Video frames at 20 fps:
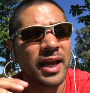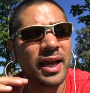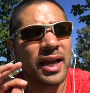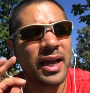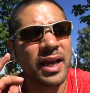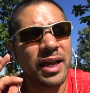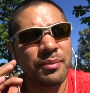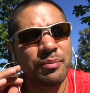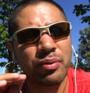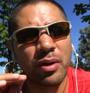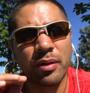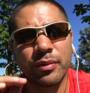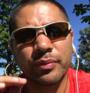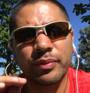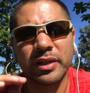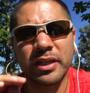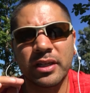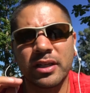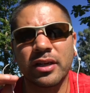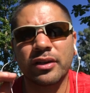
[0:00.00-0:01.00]
And
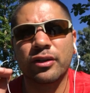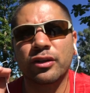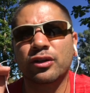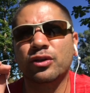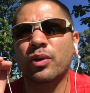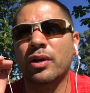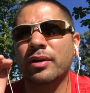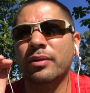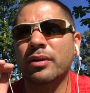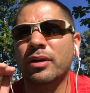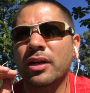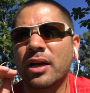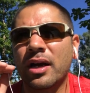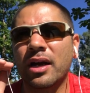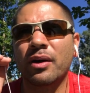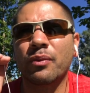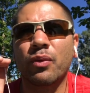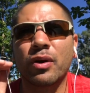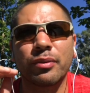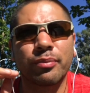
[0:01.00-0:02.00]
probably another 20,
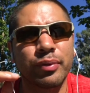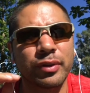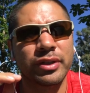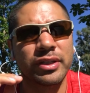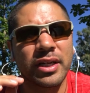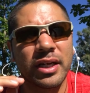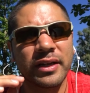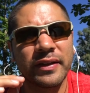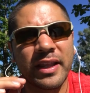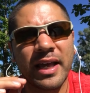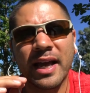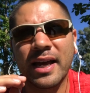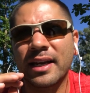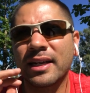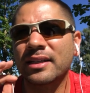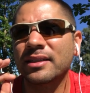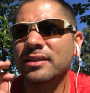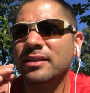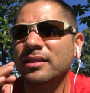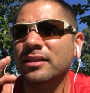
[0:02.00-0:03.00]
uh, 1% of that
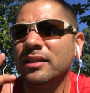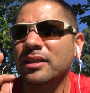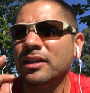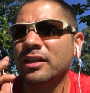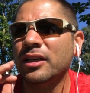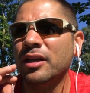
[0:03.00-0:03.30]
is